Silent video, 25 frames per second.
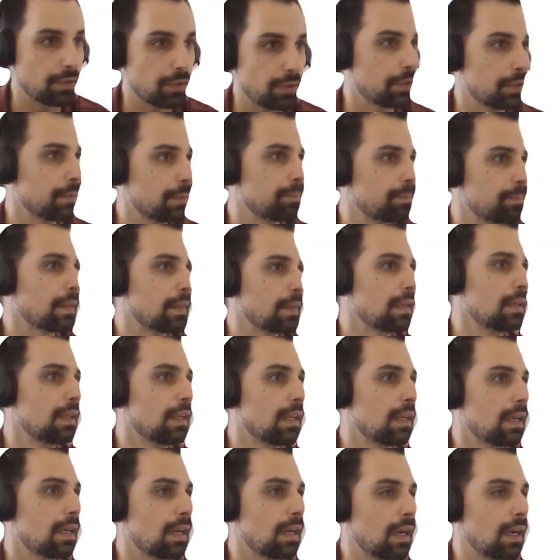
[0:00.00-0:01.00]
you.
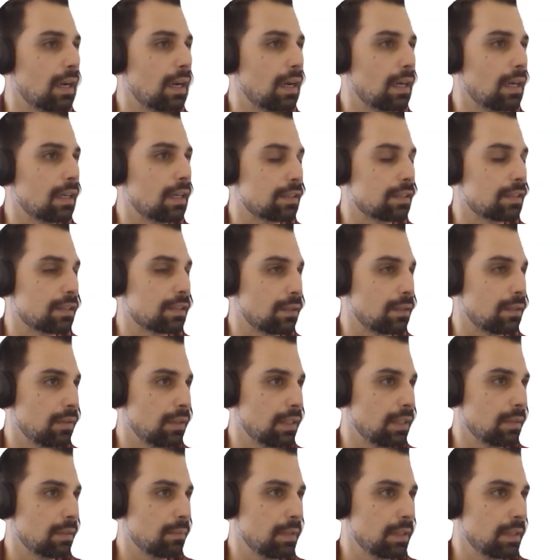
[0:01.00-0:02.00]
So let